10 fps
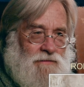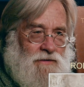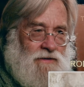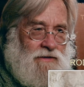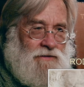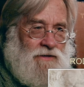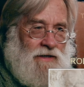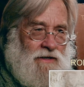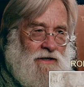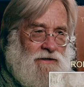I mean, uh,
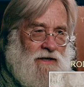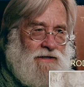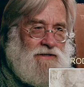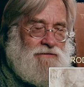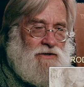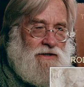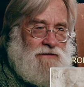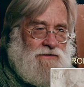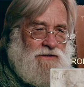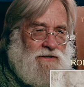the idea of
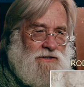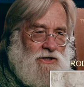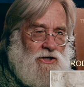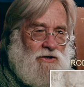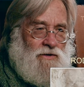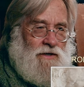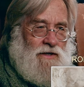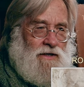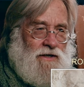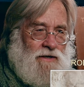relief is that it's low
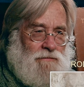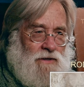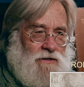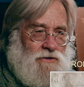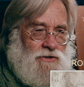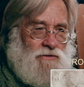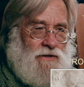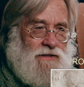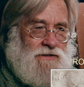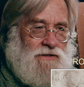but you do
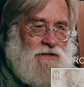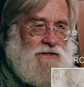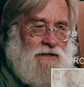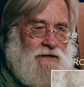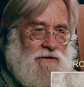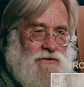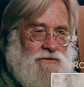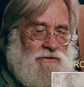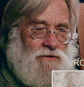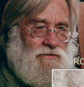less detail,
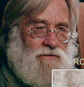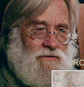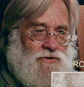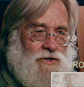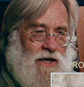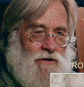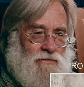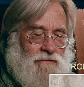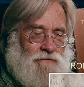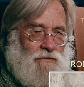you do
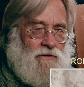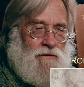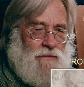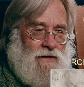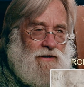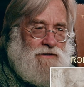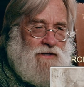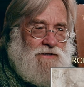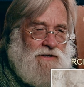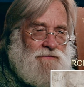shallower form, and it's
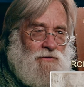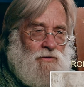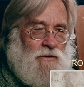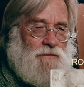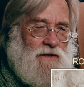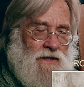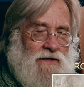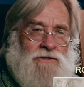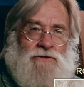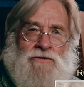as if it were
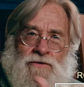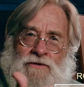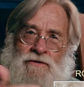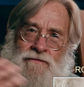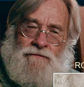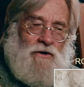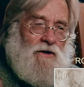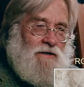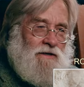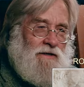behind you in the
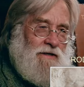fog.